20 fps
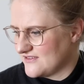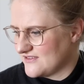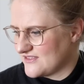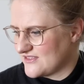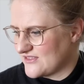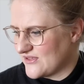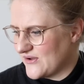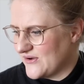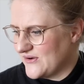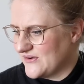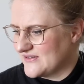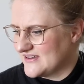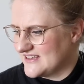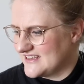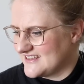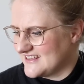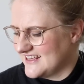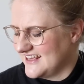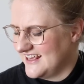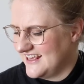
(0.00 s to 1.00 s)
So
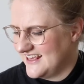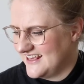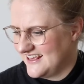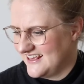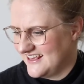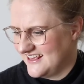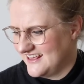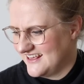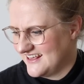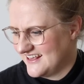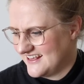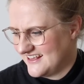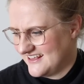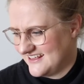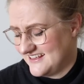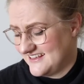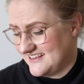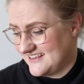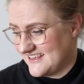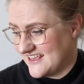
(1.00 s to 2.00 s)

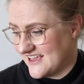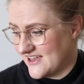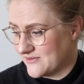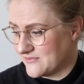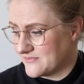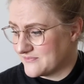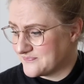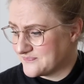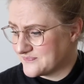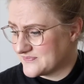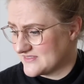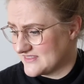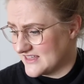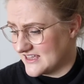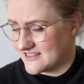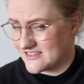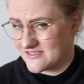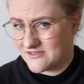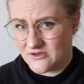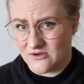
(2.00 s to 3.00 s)
yeah,
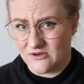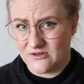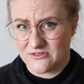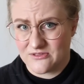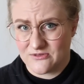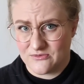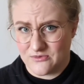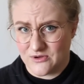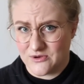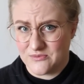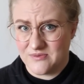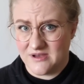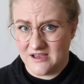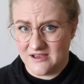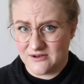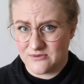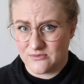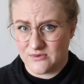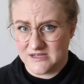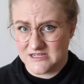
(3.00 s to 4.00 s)
that's also one
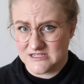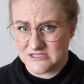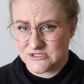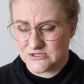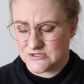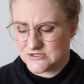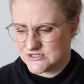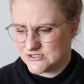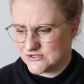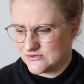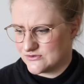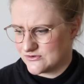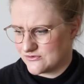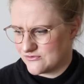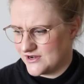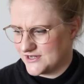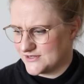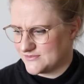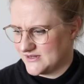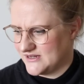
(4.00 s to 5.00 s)
part why it took so
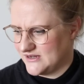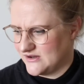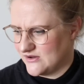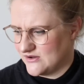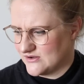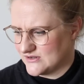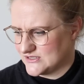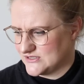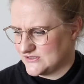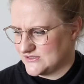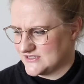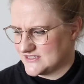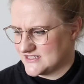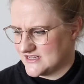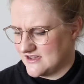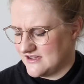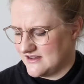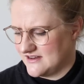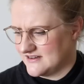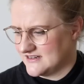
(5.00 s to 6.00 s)
incredibly long to
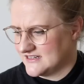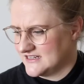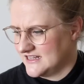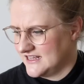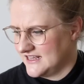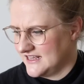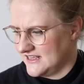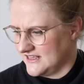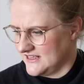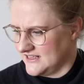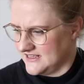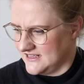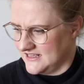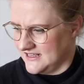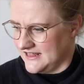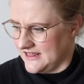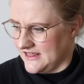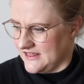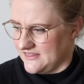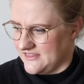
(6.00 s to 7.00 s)
design
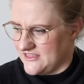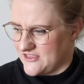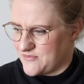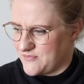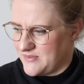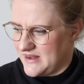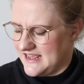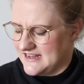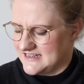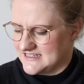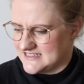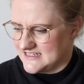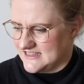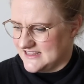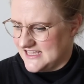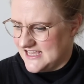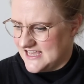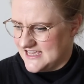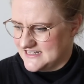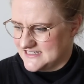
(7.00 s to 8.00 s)
this blend in
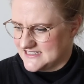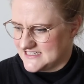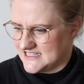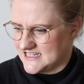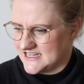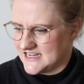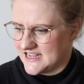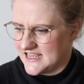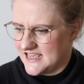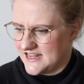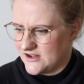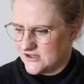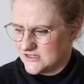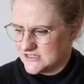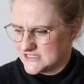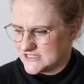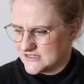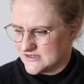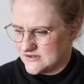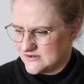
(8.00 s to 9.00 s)
the end. And
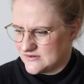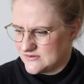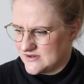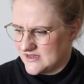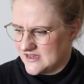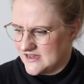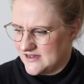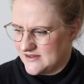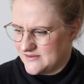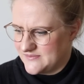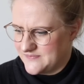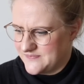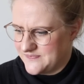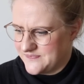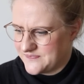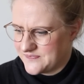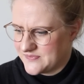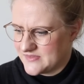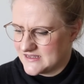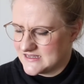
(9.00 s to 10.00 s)
also
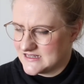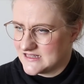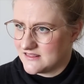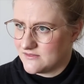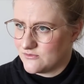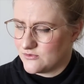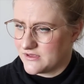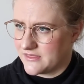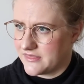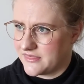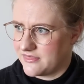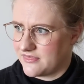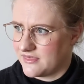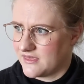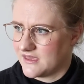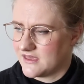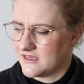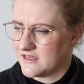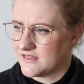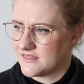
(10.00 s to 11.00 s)
with
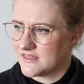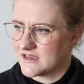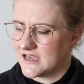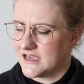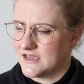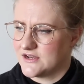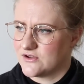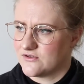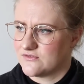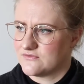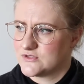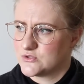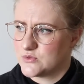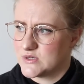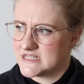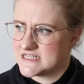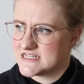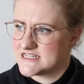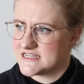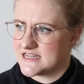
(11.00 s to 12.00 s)
the kind of
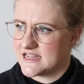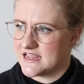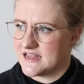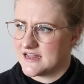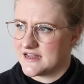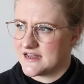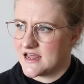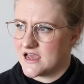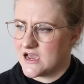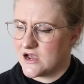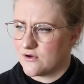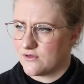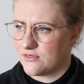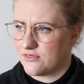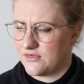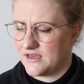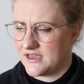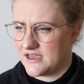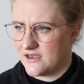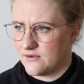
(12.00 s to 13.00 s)
twist and how
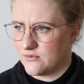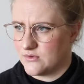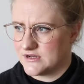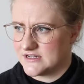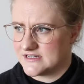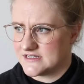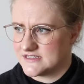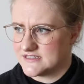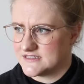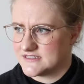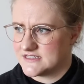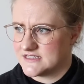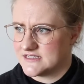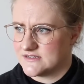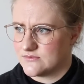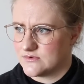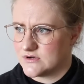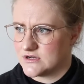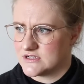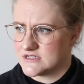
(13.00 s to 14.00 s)
thick I wanted it,
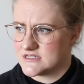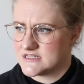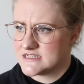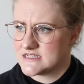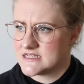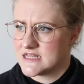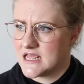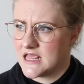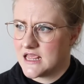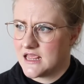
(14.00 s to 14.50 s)
it was...